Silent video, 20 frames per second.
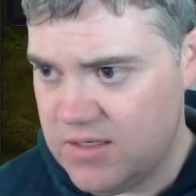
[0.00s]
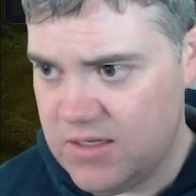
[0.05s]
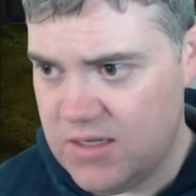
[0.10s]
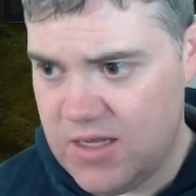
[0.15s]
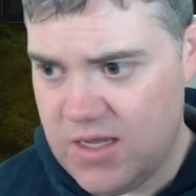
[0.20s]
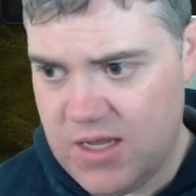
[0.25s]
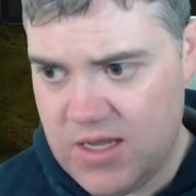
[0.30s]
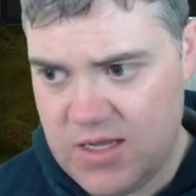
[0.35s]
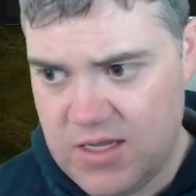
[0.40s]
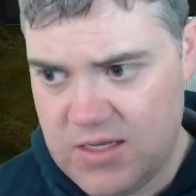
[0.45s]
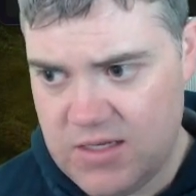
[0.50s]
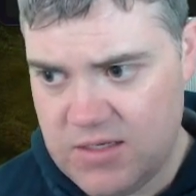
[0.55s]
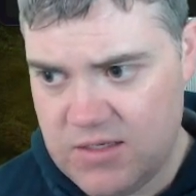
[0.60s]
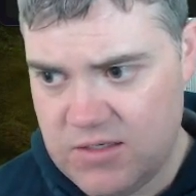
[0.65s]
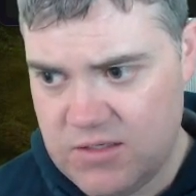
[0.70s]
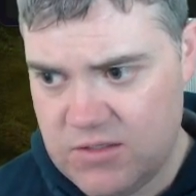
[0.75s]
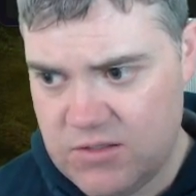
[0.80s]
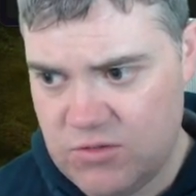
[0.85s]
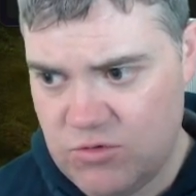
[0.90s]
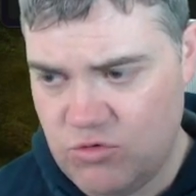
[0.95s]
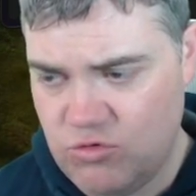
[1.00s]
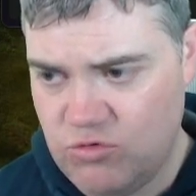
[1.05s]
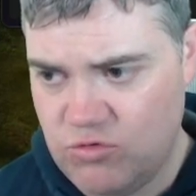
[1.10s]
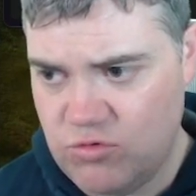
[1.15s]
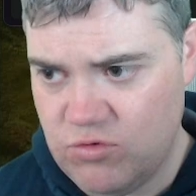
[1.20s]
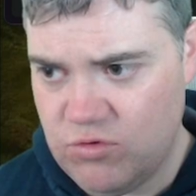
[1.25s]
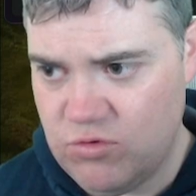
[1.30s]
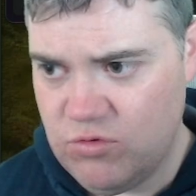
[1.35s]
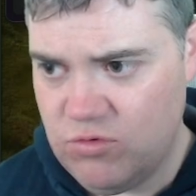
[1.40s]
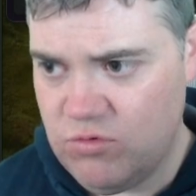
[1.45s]

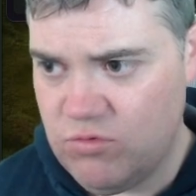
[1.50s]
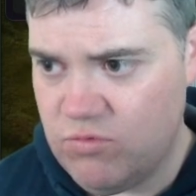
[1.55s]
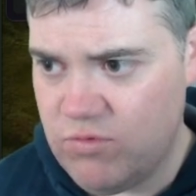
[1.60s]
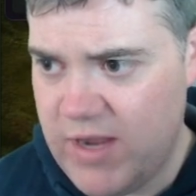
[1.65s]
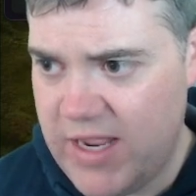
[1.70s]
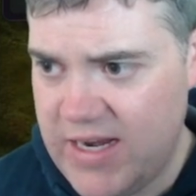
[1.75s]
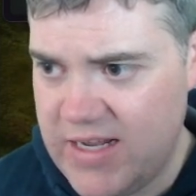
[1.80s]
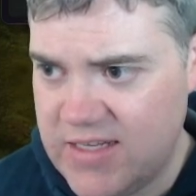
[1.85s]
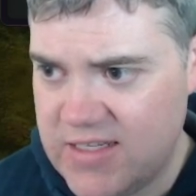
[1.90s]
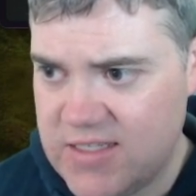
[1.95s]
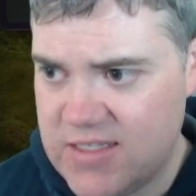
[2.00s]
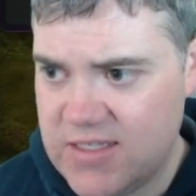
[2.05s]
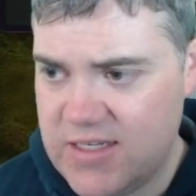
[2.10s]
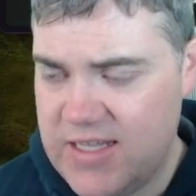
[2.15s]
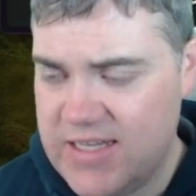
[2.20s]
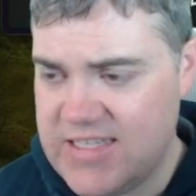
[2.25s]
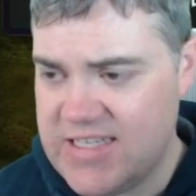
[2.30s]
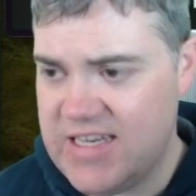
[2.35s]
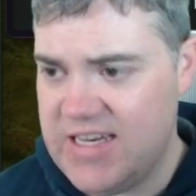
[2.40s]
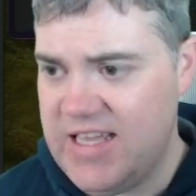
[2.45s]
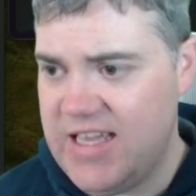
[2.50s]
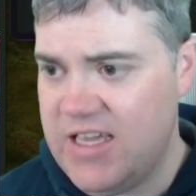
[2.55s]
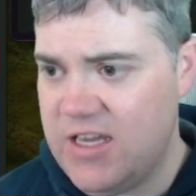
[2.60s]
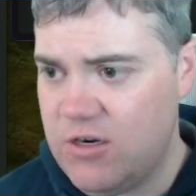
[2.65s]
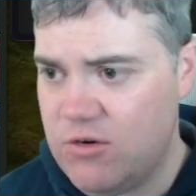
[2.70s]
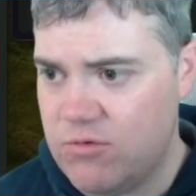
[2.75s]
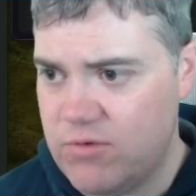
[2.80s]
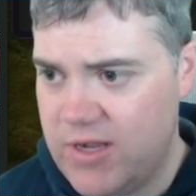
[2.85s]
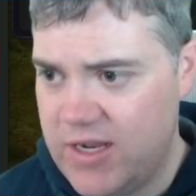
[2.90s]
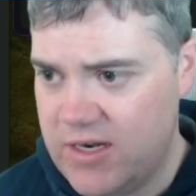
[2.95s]
Right, it's an
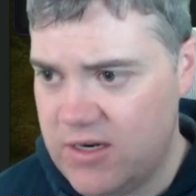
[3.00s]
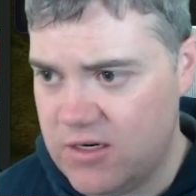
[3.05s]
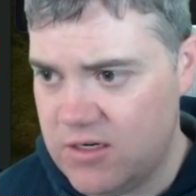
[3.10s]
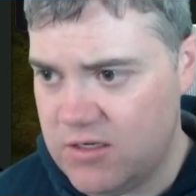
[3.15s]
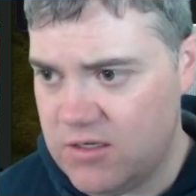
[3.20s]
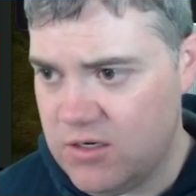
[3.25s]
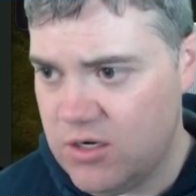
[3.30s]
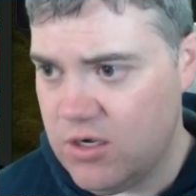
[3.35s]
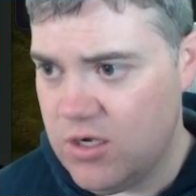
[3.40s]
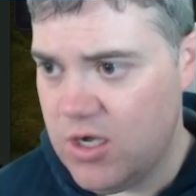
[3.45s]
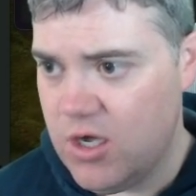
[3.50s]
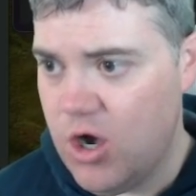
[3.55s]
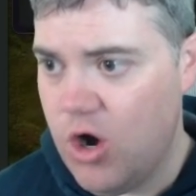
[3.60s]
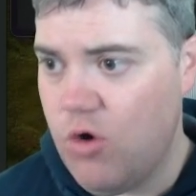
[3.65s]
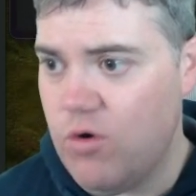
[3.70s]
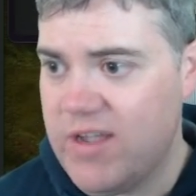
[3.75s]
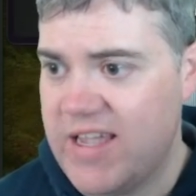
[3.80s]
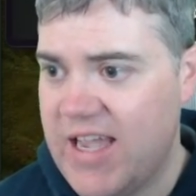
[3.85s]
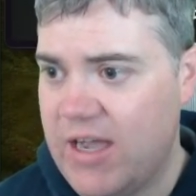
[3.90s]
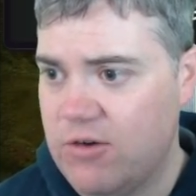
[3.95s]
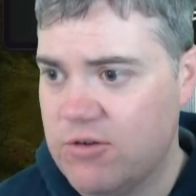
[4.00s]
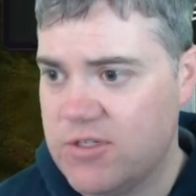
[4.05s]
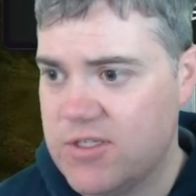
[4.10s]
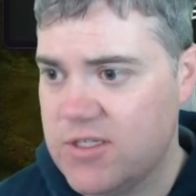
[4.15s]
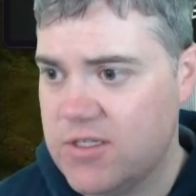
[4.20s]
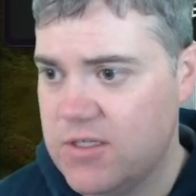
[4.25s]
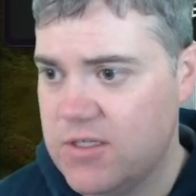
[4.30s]
iterator. Oh, count.